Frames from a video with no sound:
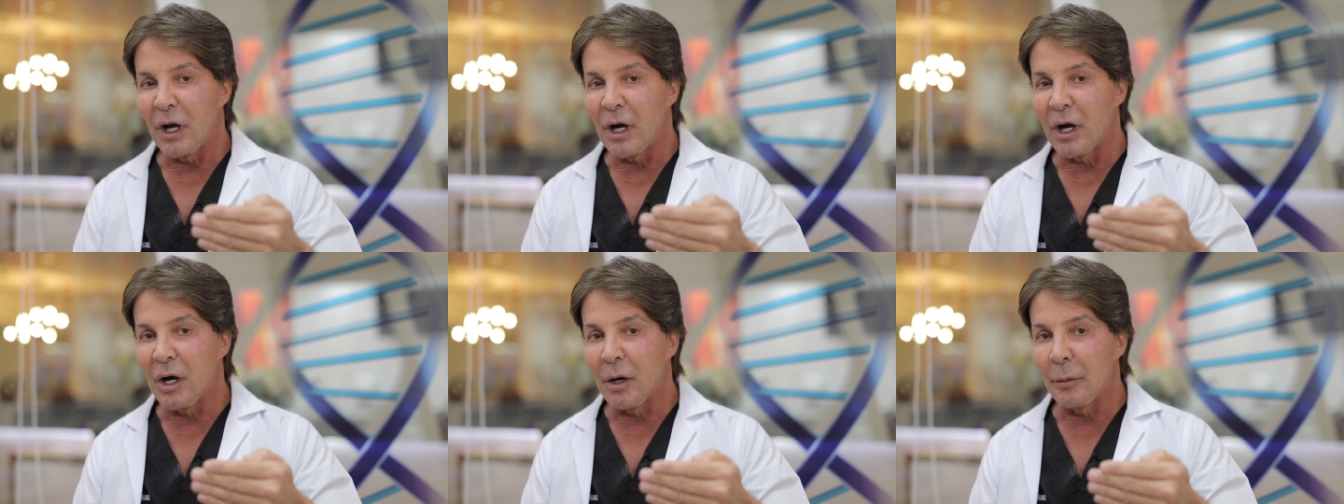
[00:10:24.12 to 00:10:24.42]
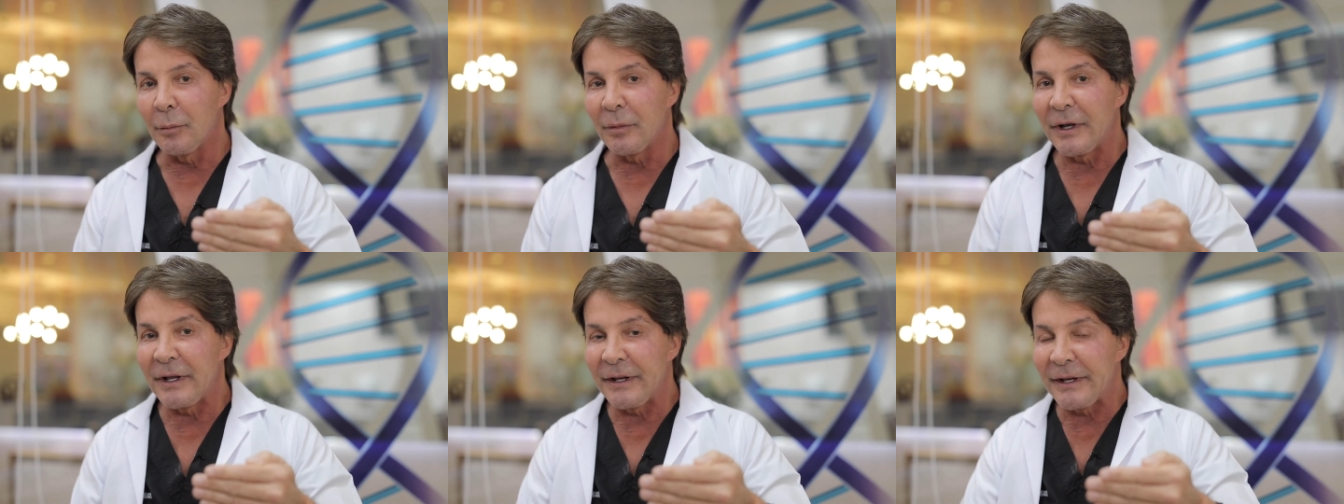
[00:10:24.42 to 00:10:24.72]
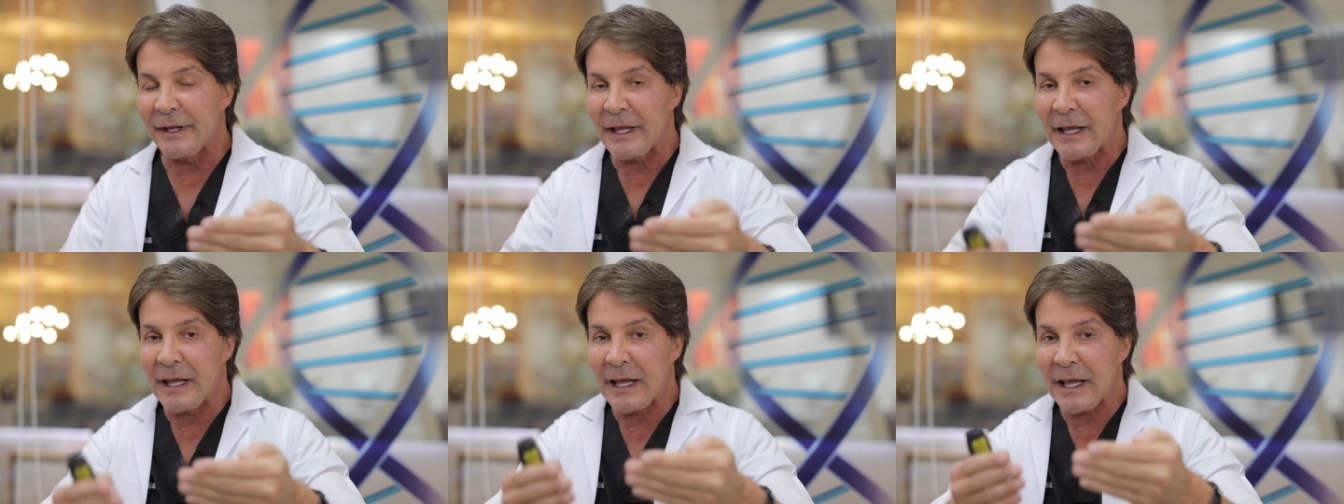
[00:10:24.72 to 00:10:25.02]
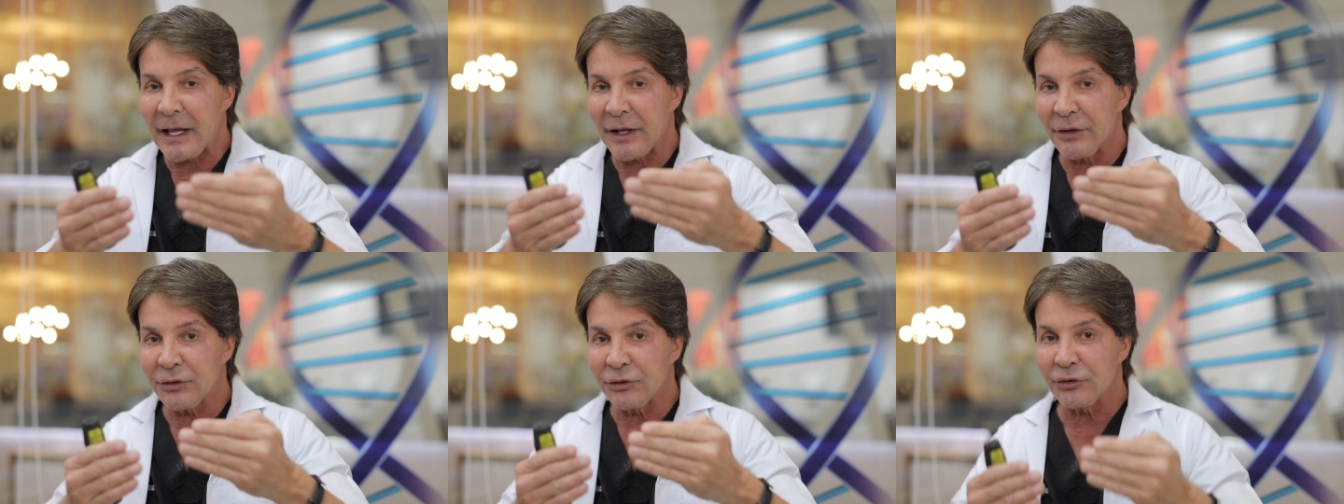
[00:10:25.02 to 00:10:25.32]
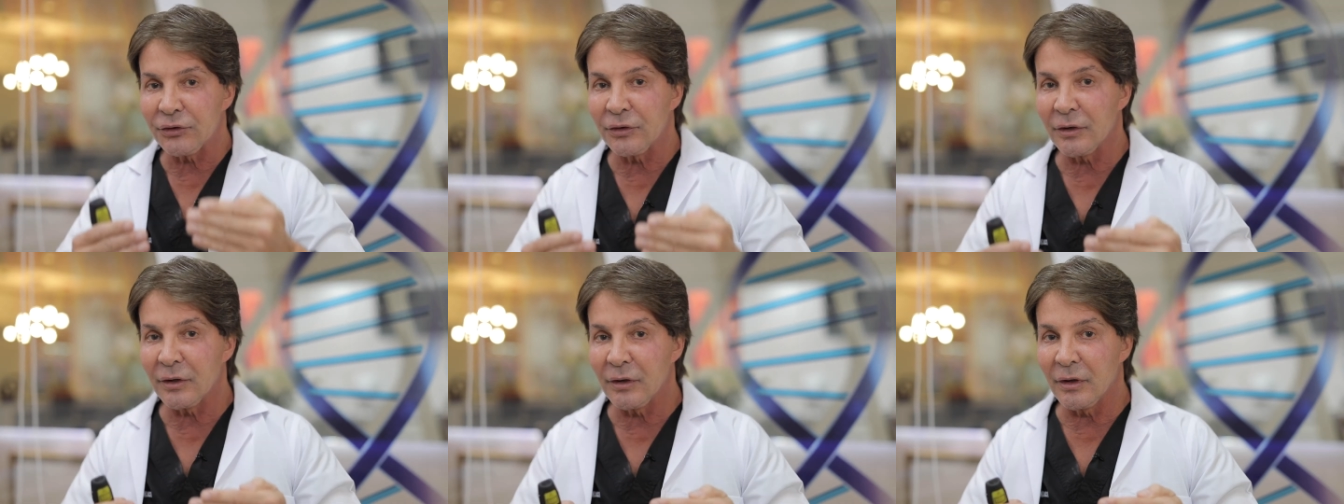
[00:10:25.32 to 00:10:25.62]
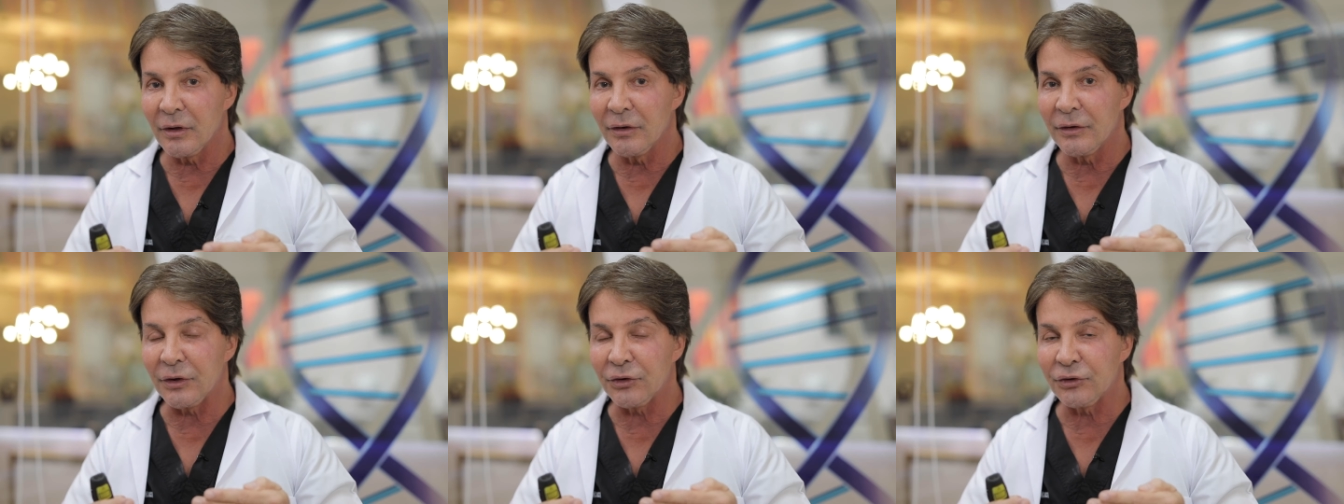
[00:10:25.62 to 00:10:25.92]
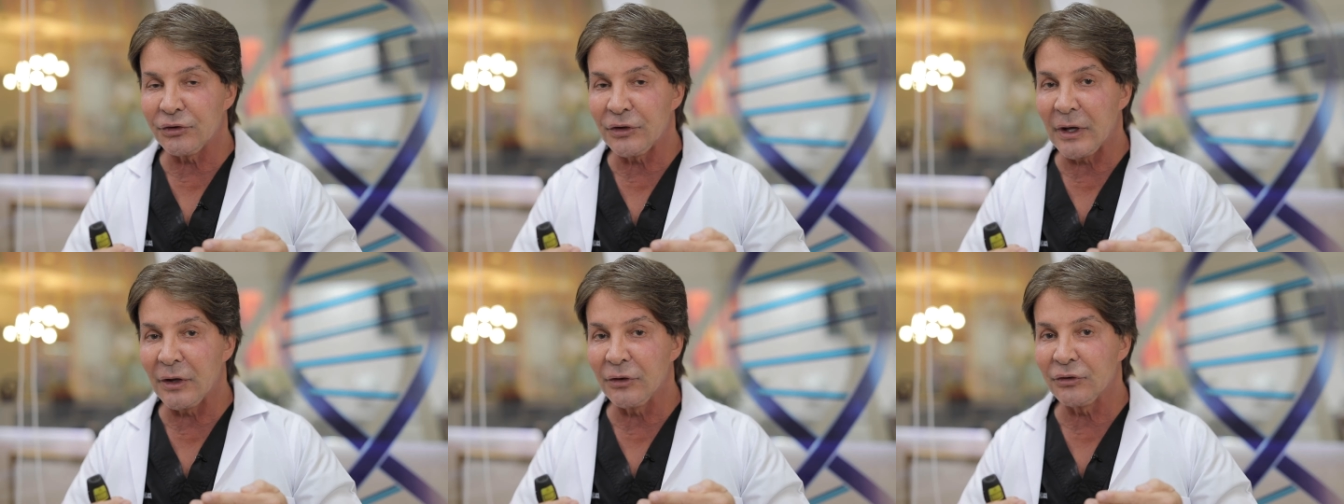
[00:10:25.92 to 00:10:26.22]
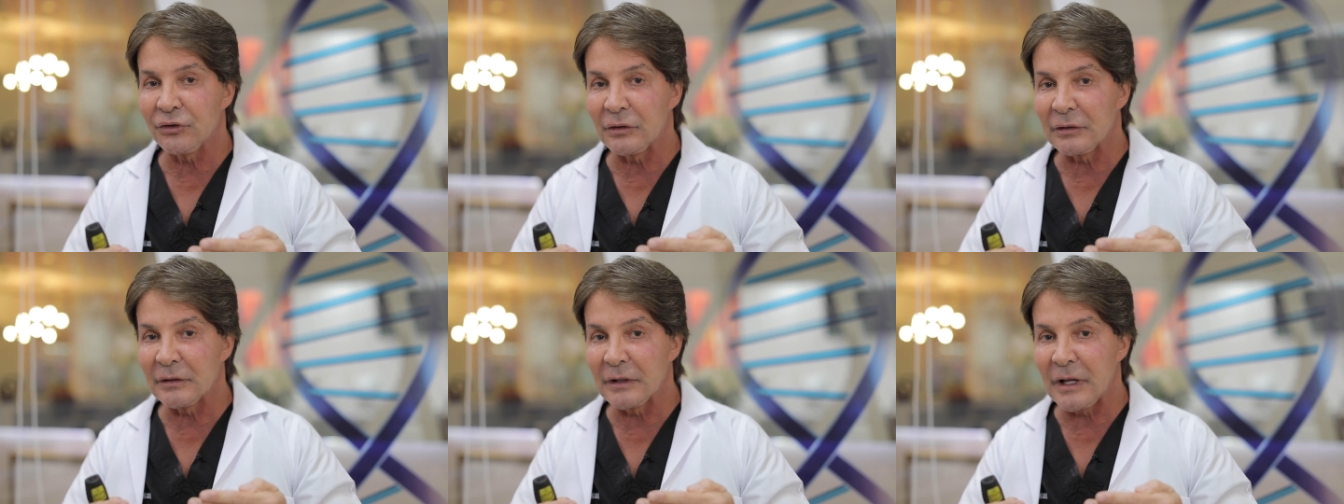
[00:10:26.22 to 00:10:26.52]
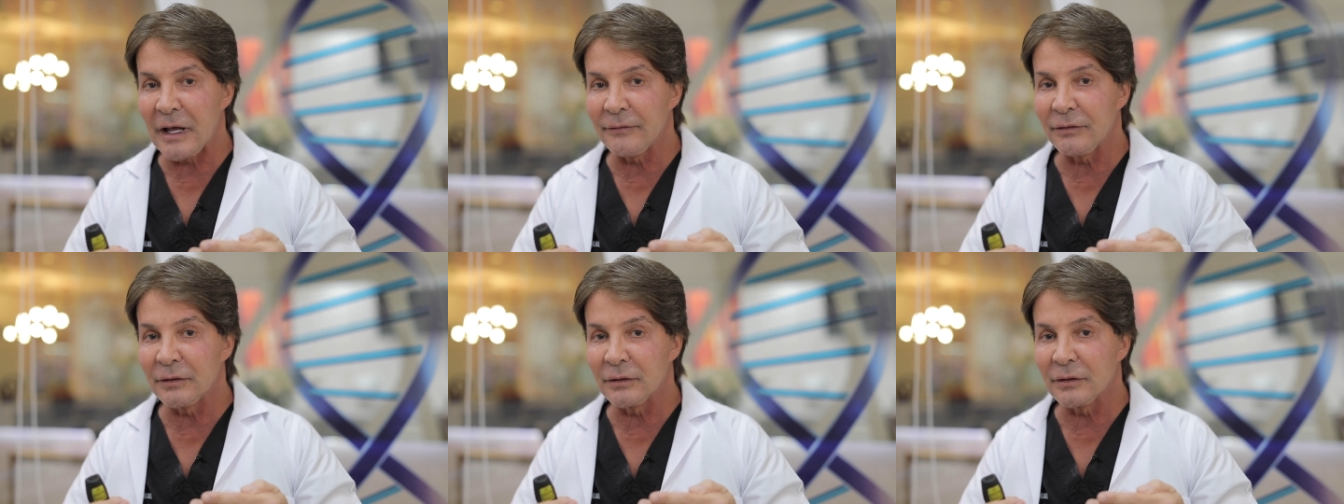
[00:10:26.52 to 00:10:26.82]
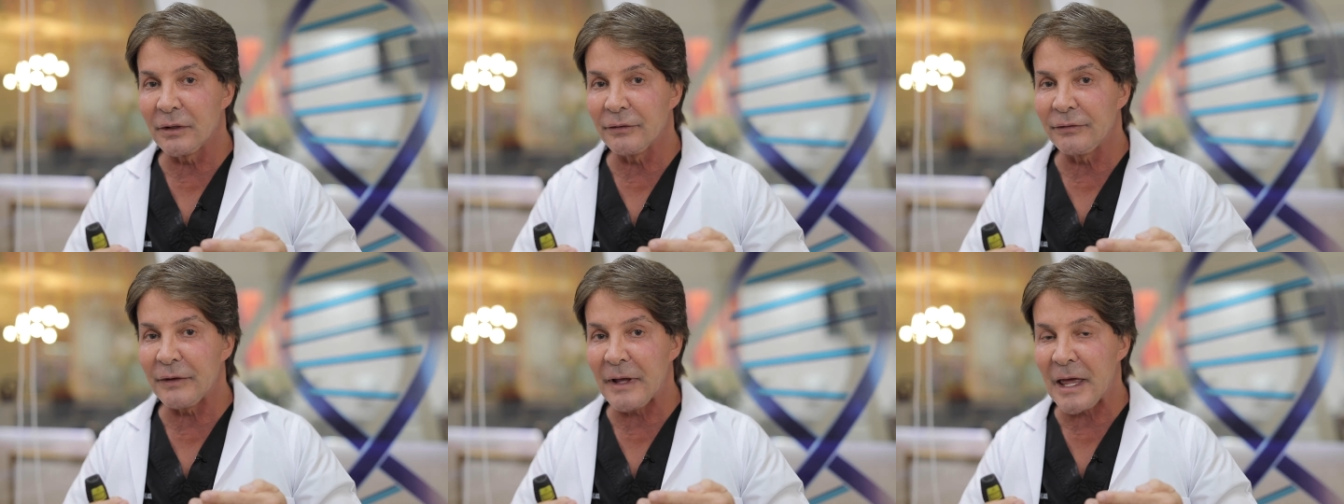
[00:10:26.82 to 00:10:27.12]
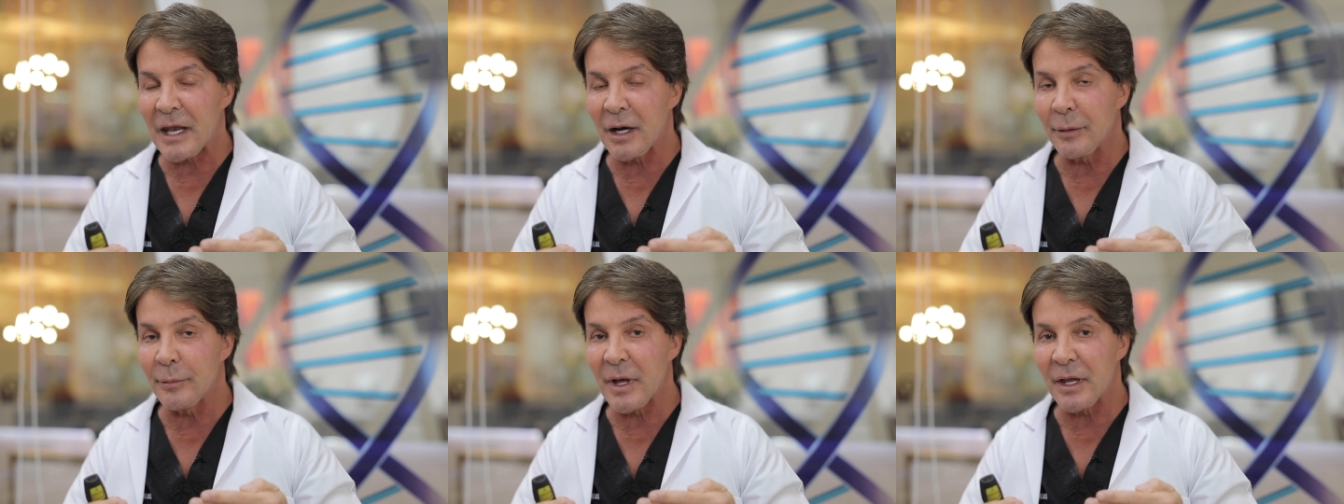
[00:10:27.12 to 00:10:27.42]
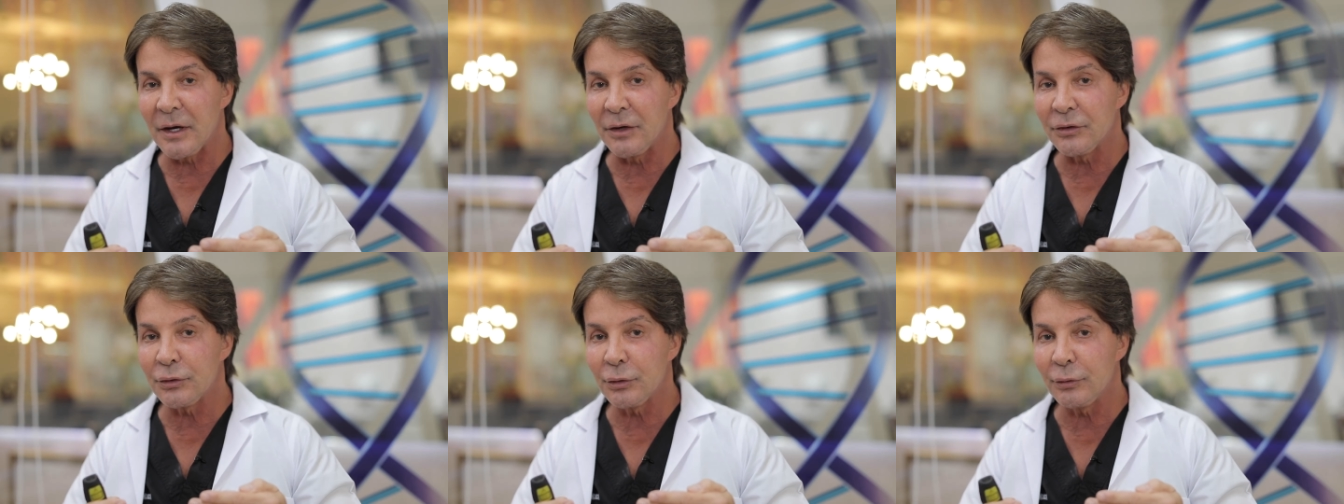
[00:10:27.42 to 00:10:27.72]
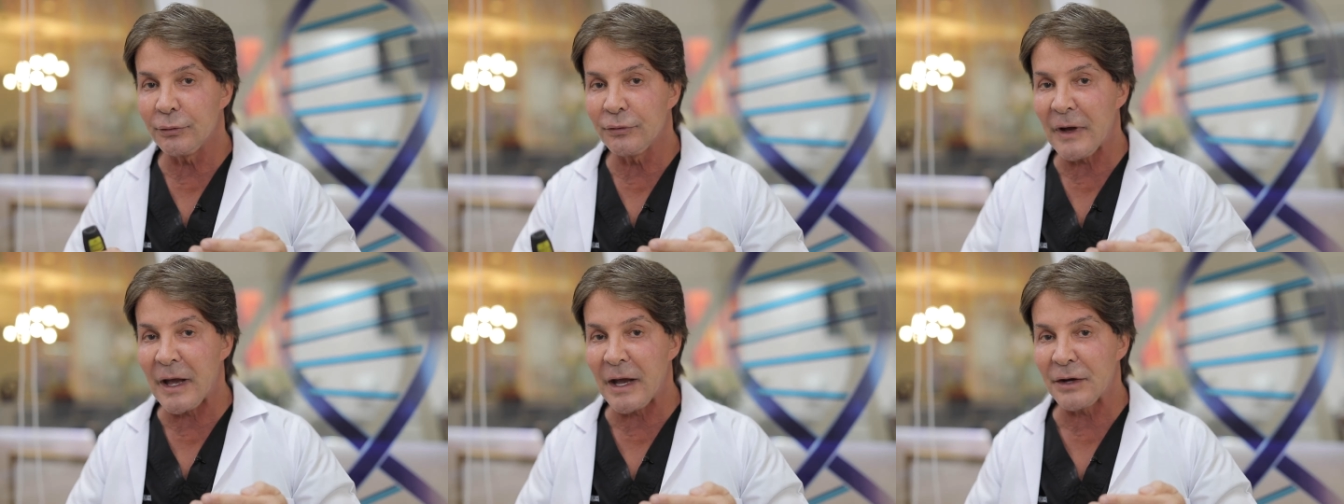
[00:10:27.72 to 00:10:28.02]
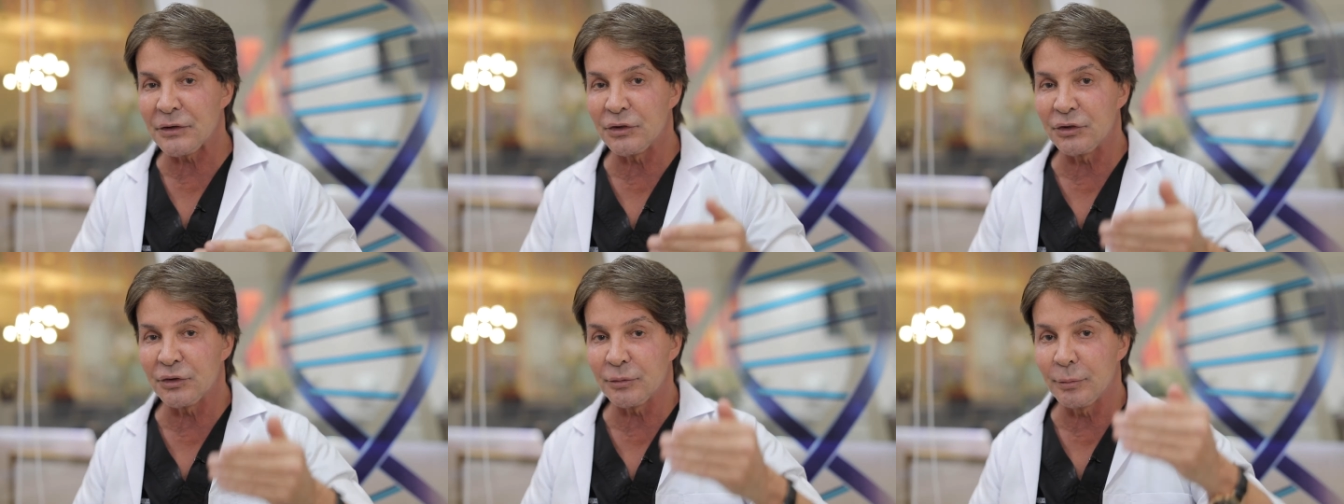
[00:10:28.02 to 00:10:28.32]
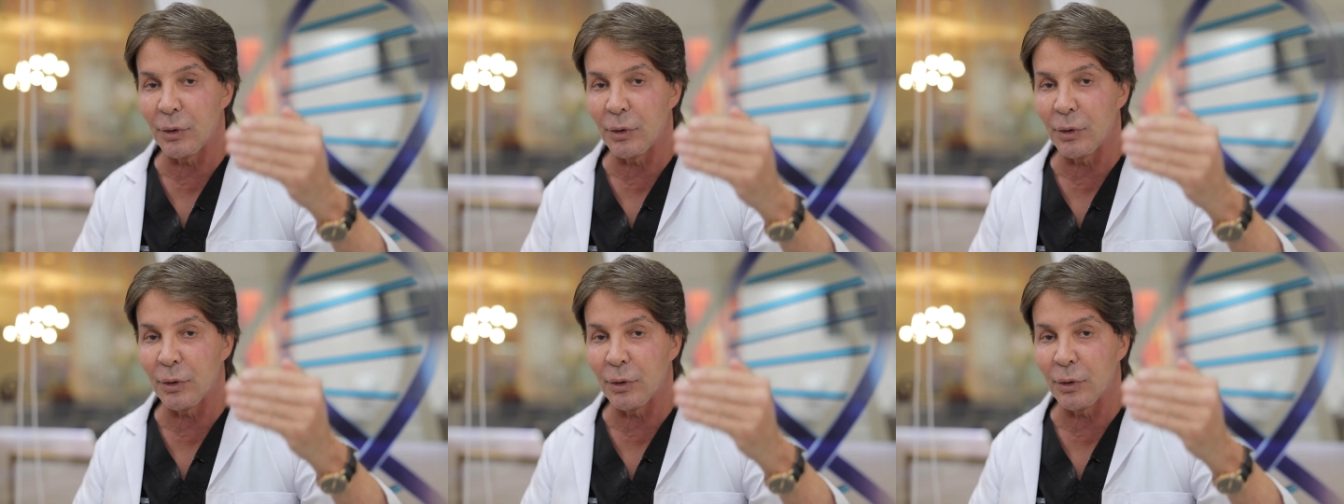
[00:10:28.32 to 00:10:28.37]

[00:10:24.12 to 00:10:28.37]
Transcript: enhance the cell's level of NMN in two fashions,